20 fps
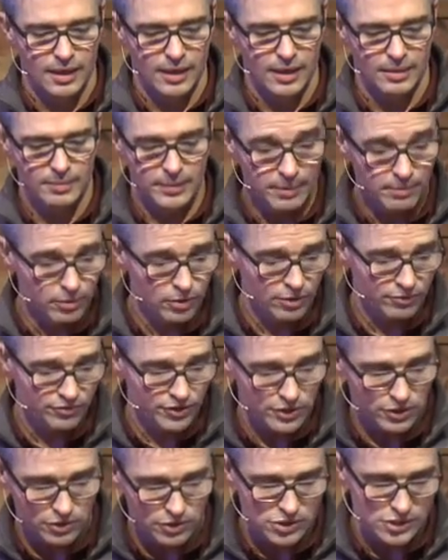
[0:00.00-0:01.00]
And a member of
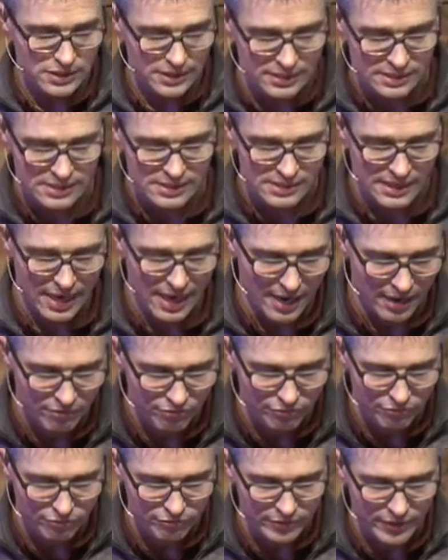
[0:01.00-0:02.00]
the nursing
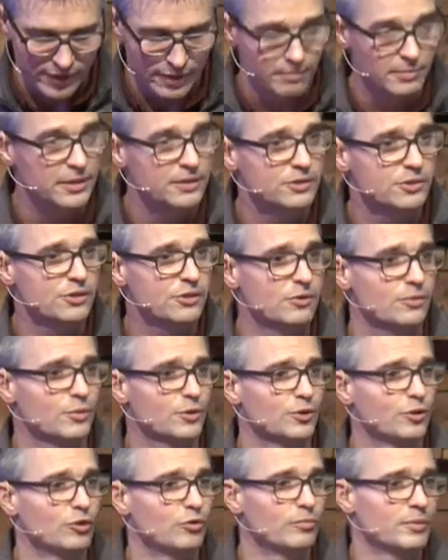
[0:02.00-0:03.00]
staff came into the
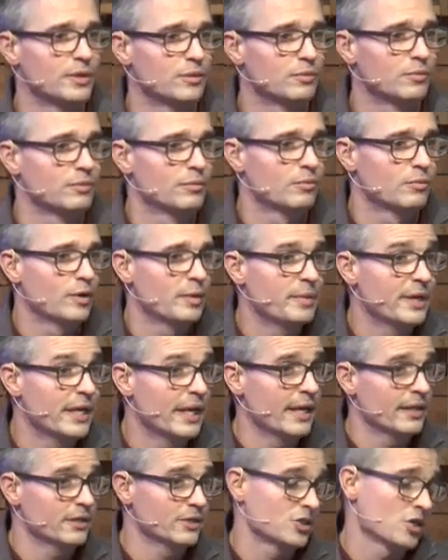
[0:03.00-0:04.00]
room and we
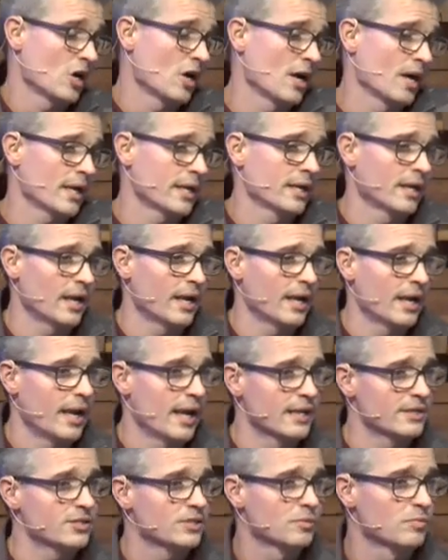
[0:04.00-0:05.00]
began to talk, and I
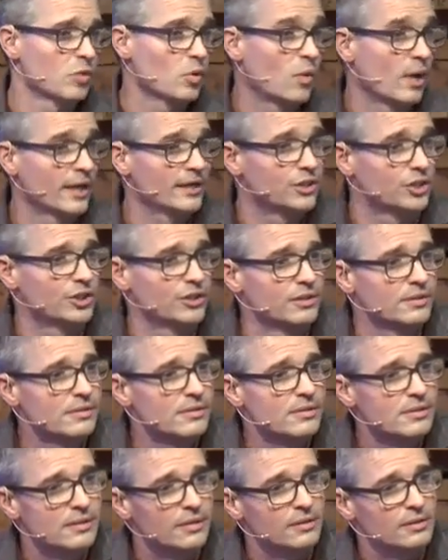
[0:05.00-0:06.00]
asked some
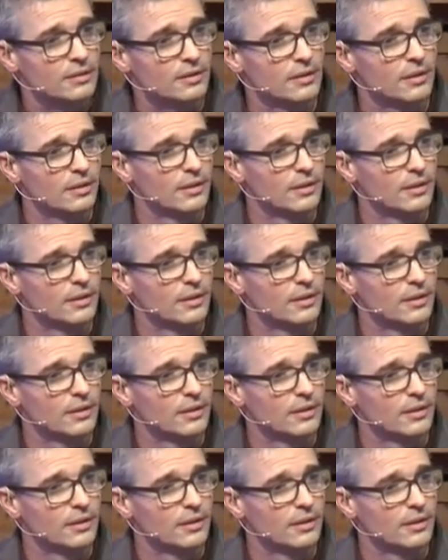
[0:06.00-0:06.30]
questions and